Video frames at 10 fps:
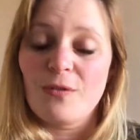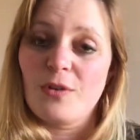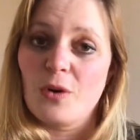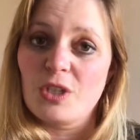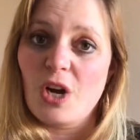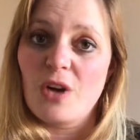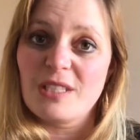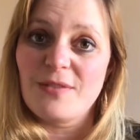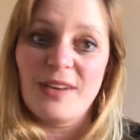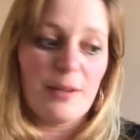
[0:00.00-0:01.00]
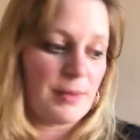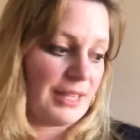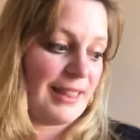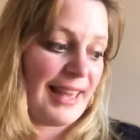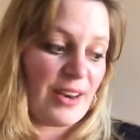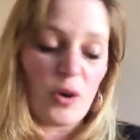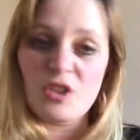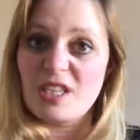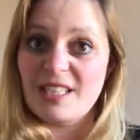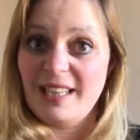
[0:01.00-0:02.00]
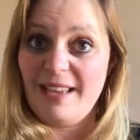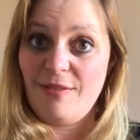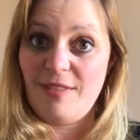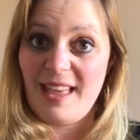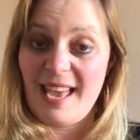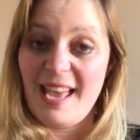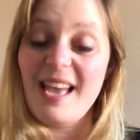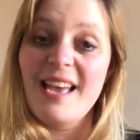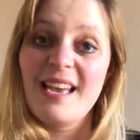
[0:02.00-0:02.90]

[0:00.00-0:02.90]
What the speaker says: for your child's development that they're not just left there